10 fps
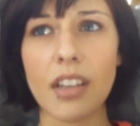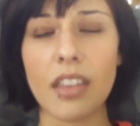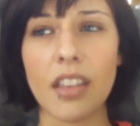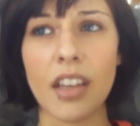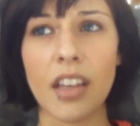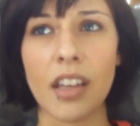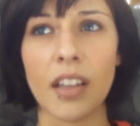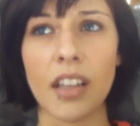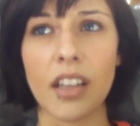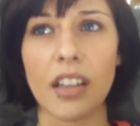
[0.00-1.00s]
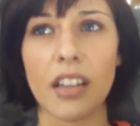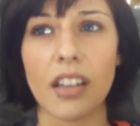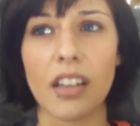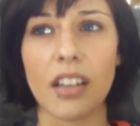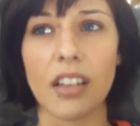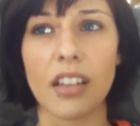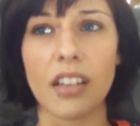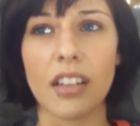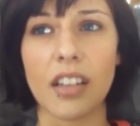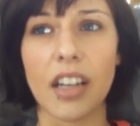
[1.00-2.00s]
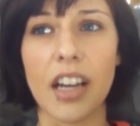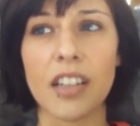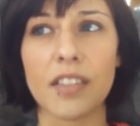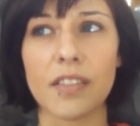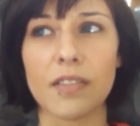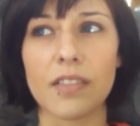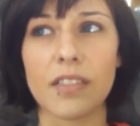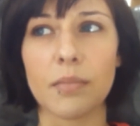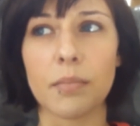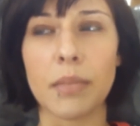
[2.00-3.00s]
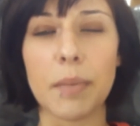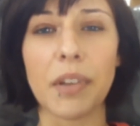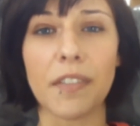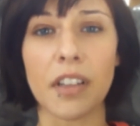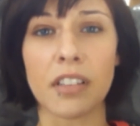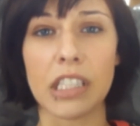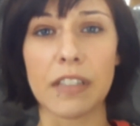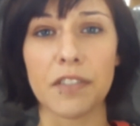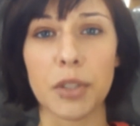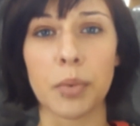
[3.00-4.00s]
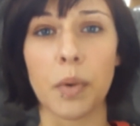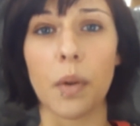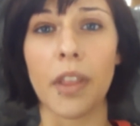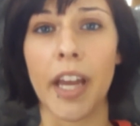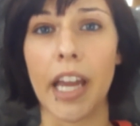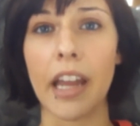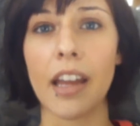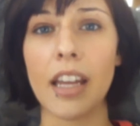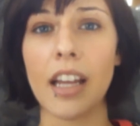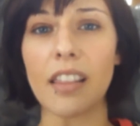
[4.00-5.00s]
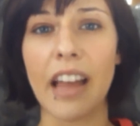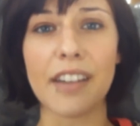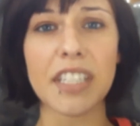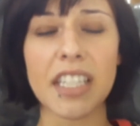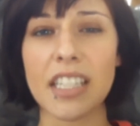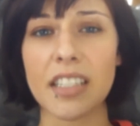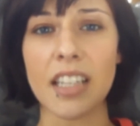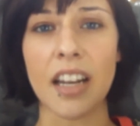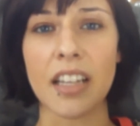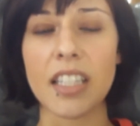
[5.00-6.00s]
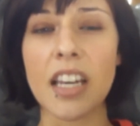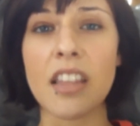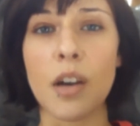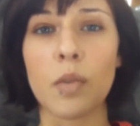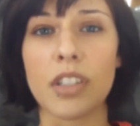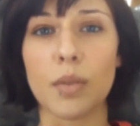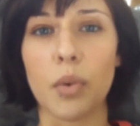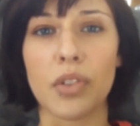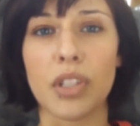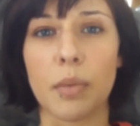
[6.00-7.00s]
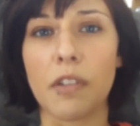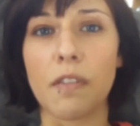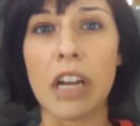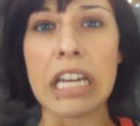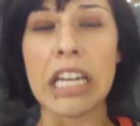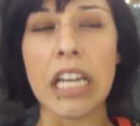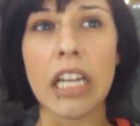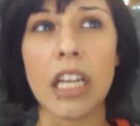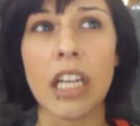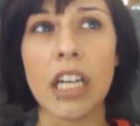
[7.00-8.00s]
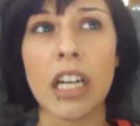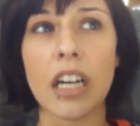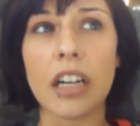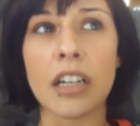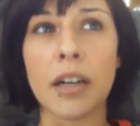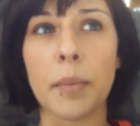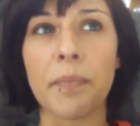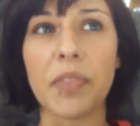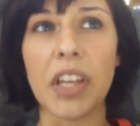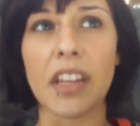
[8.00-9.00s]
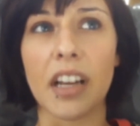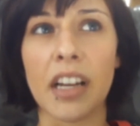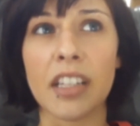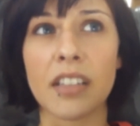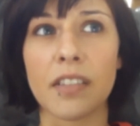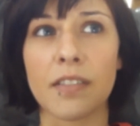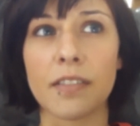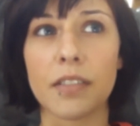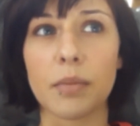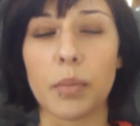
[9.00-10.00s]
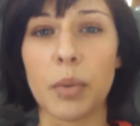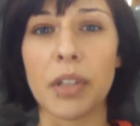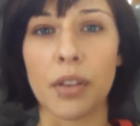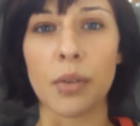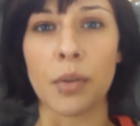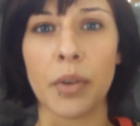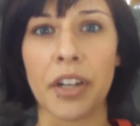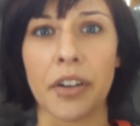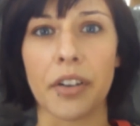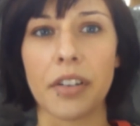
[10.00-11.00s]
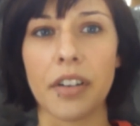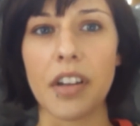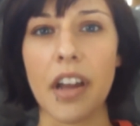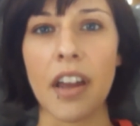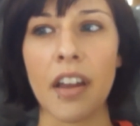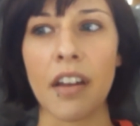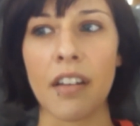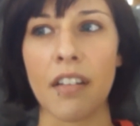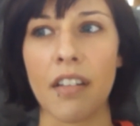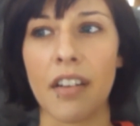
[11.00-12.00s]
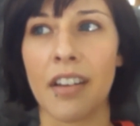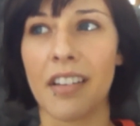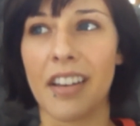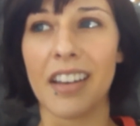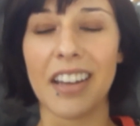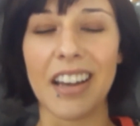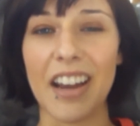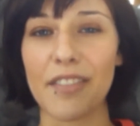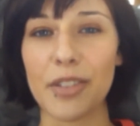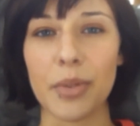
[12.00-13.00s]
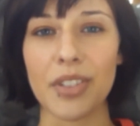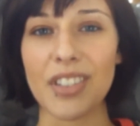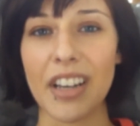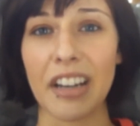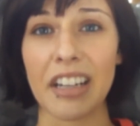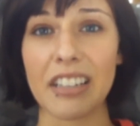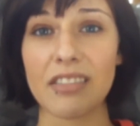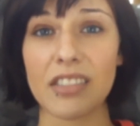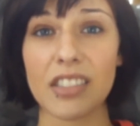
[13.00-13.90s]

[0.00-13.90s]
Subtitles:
They kind of made me feel uncomfortable. They laughed at things that I said that weren't supposed to be funny. And they kind of put me through the ringer. And afterwards, I